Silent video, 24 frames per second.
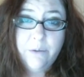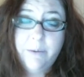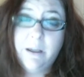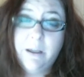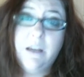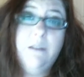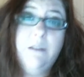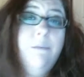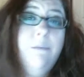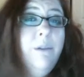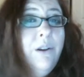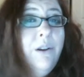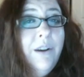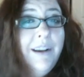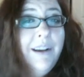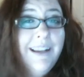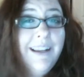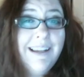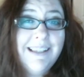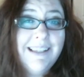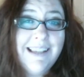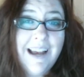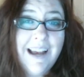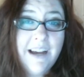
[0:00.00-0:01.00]
the community
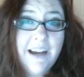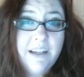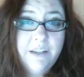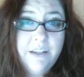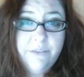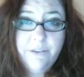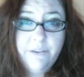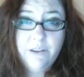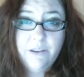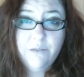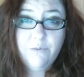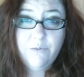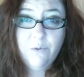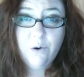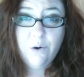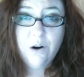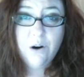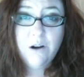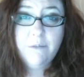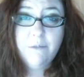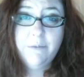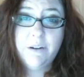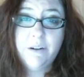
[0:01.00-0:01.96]
is active in the forum,